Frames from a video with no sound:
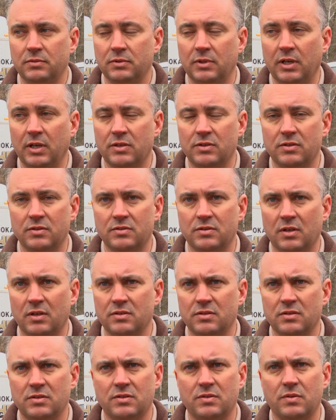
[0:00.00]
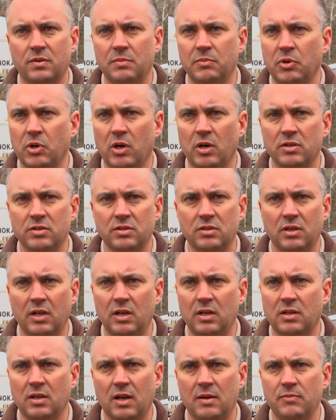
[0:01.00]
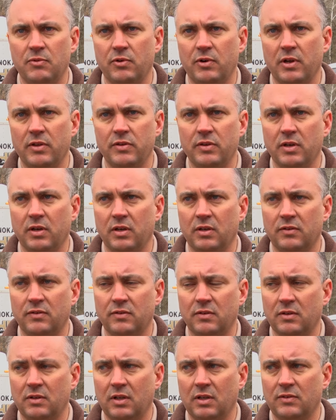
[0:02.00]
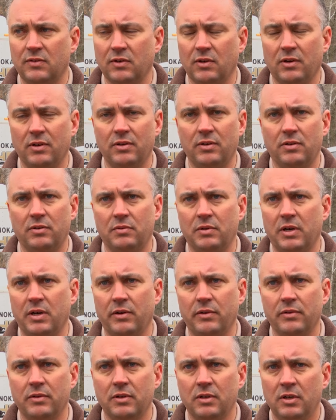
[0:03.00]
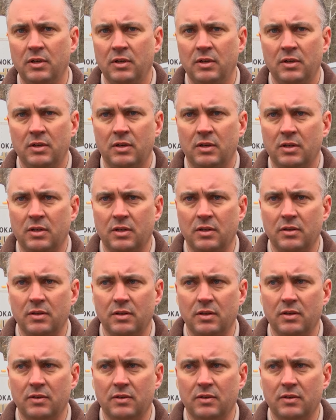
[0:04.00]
exercise extreme caution anytime they're on the ice, and that's all year round. The